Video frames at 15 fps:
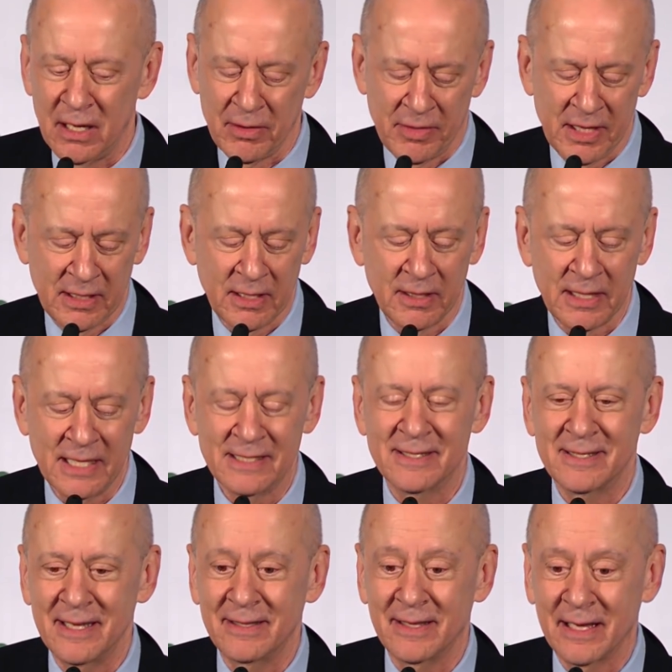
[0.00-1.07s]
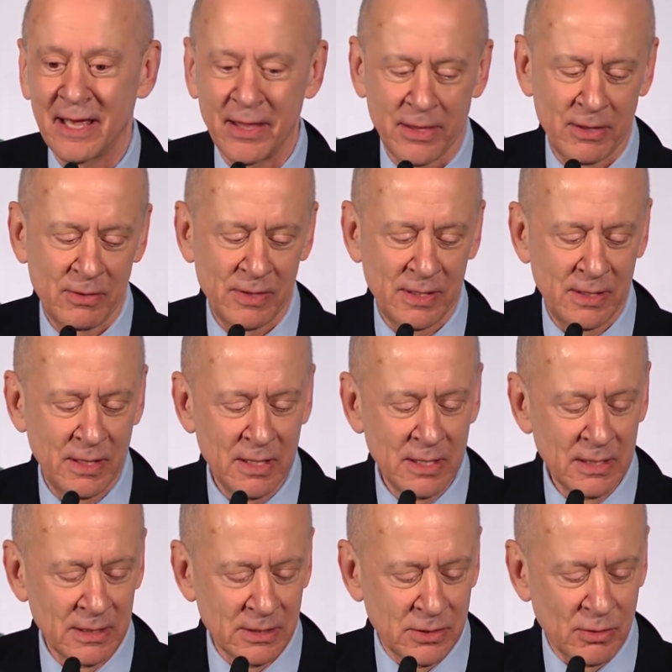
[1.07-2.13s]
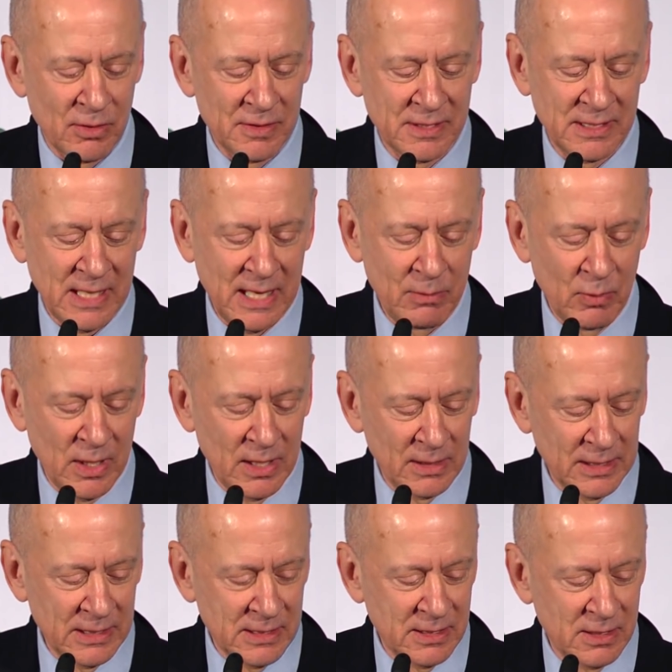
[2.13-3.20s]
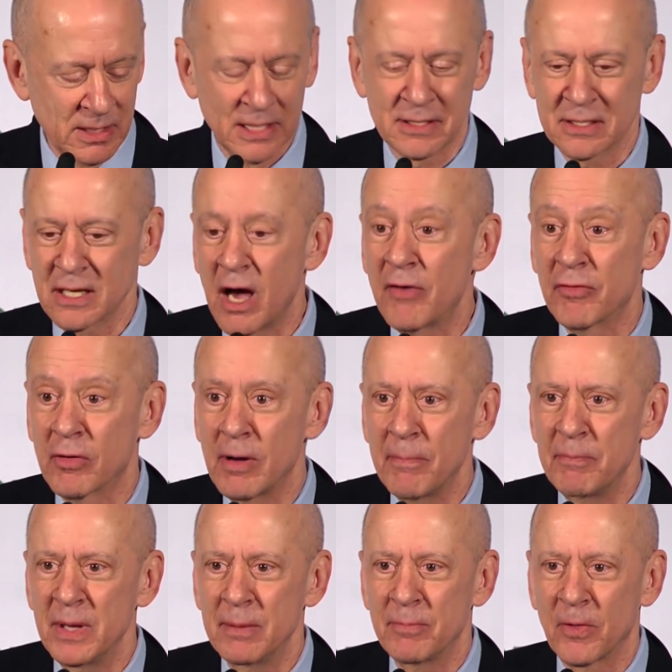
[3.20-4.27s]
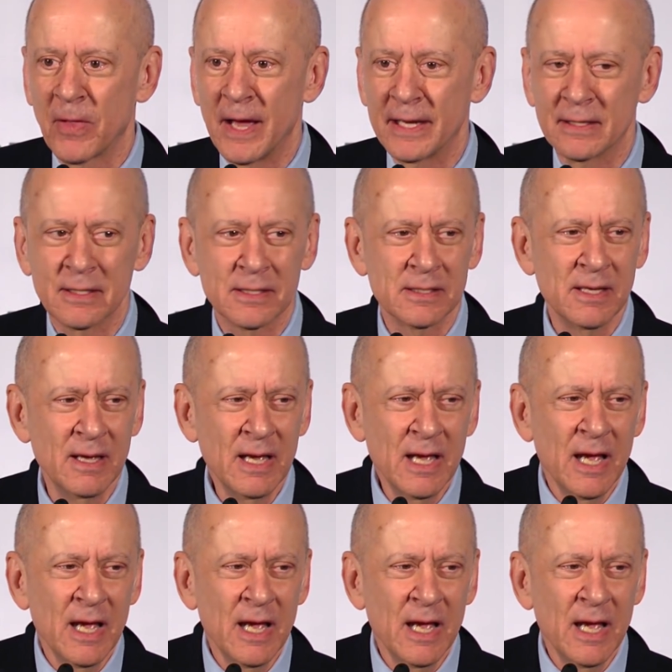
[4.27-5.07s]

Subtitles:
I don't think that they sit together and sort of say, well, let's cover up people like this.